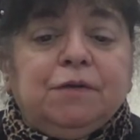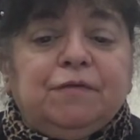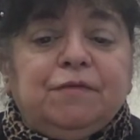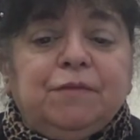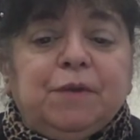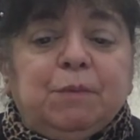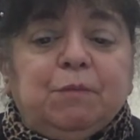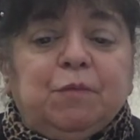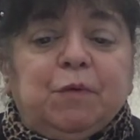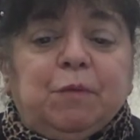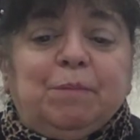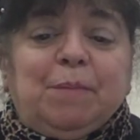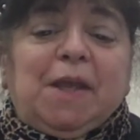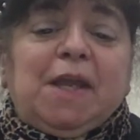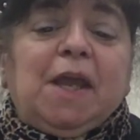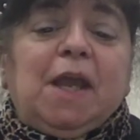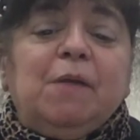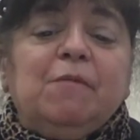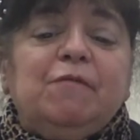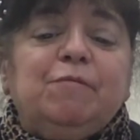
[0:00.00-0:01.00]
it
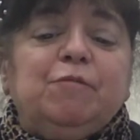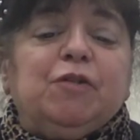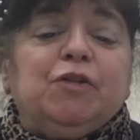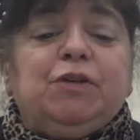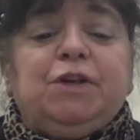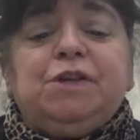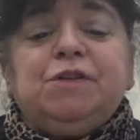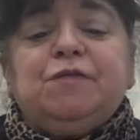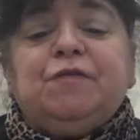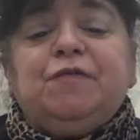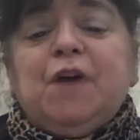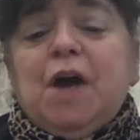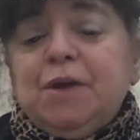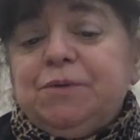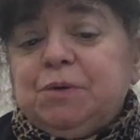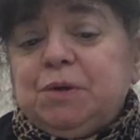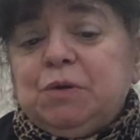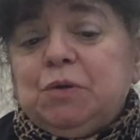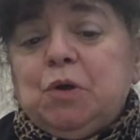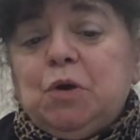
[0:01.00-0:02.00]
became Verdi's
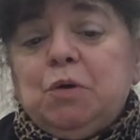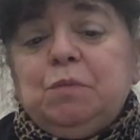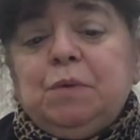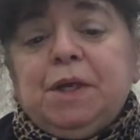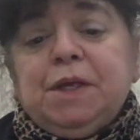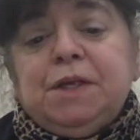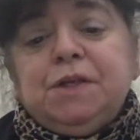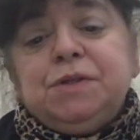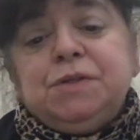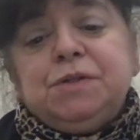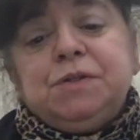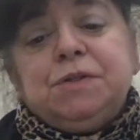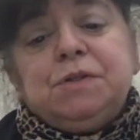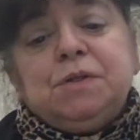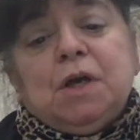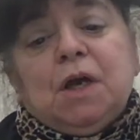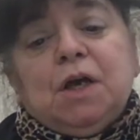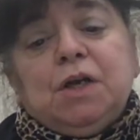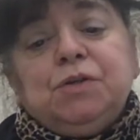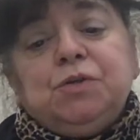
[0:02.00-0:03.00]
father-in-law when his
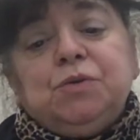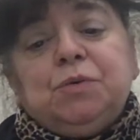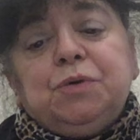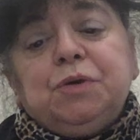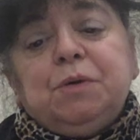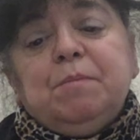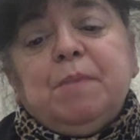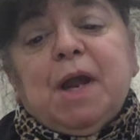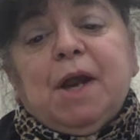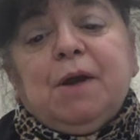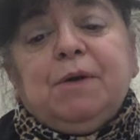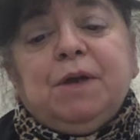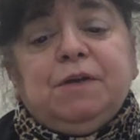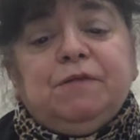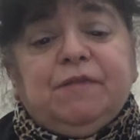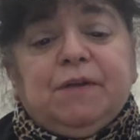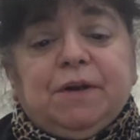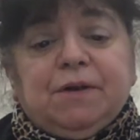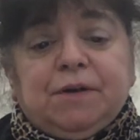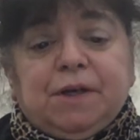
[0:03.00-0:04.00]
daughter married
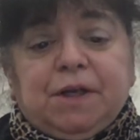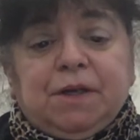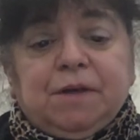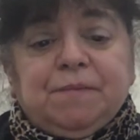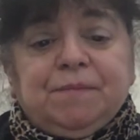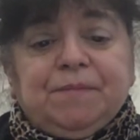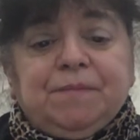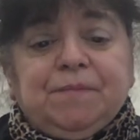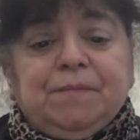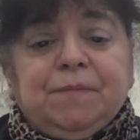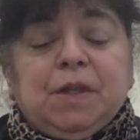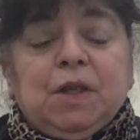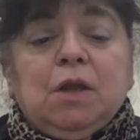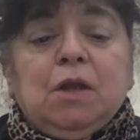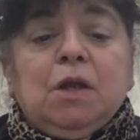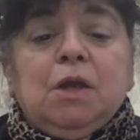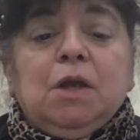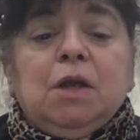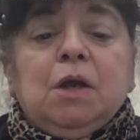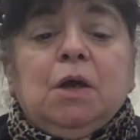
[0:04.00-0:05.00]
Verdi.
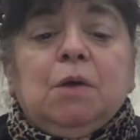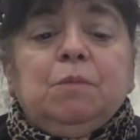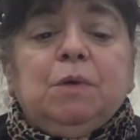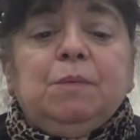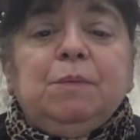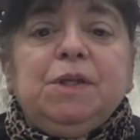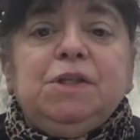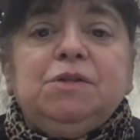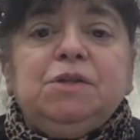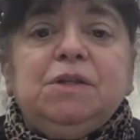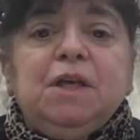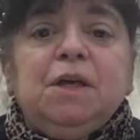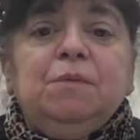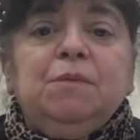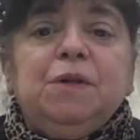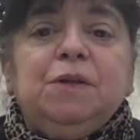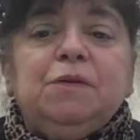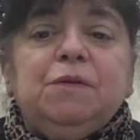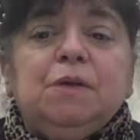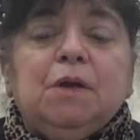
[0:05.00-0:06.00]
When we deal
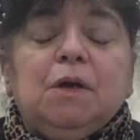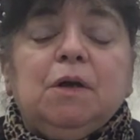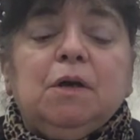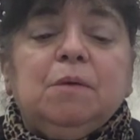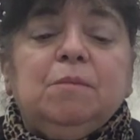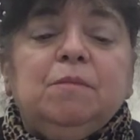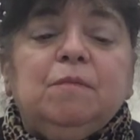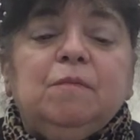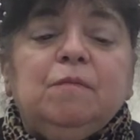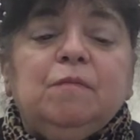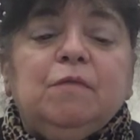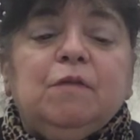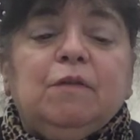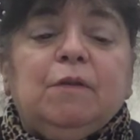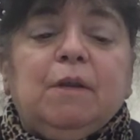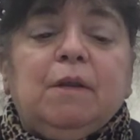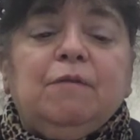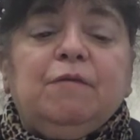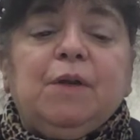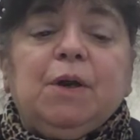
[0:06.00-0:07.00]
with
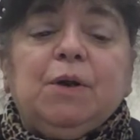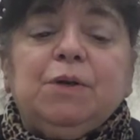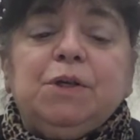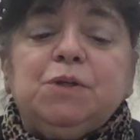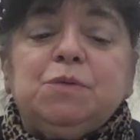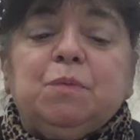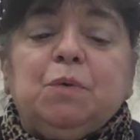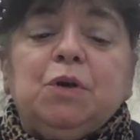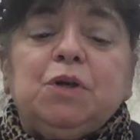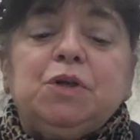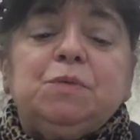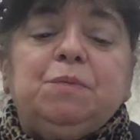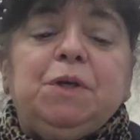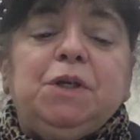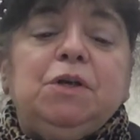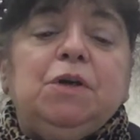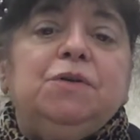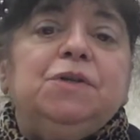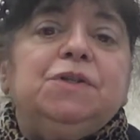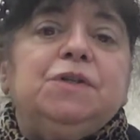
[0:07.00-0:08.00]
Verdi's works, we
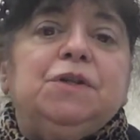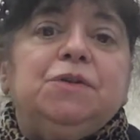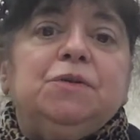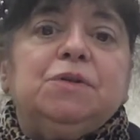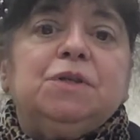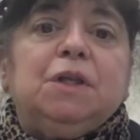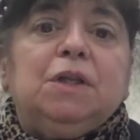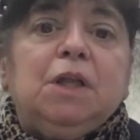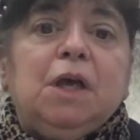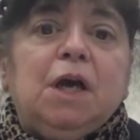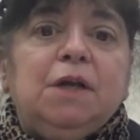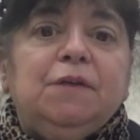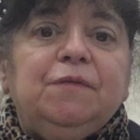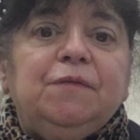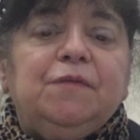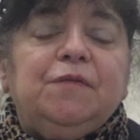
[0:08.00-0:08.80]
notice that there's a lot of